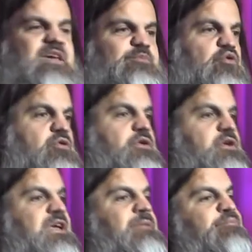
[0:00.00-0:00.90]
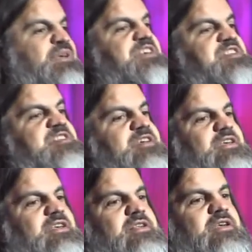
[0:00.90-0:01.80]
people in big
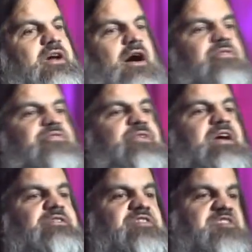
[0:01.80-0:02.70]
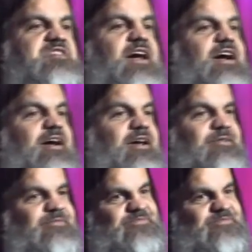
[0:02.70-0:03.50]
cities afraid of the sky.